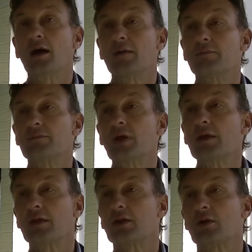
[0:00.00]
Um, the
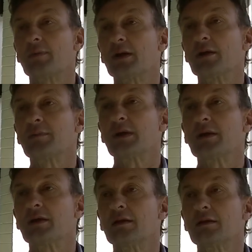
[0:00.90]
only thing you've got to be a little bit
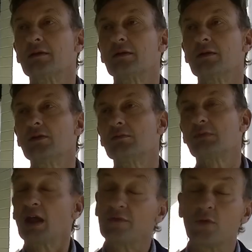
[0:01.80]

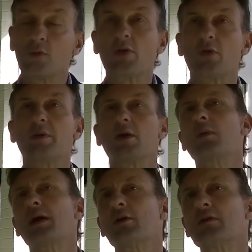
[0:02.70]
careful with or be
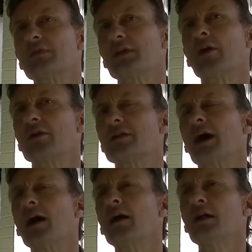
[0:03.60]
aware of, and the owners
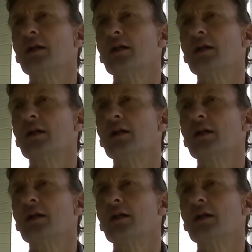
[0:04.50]
are,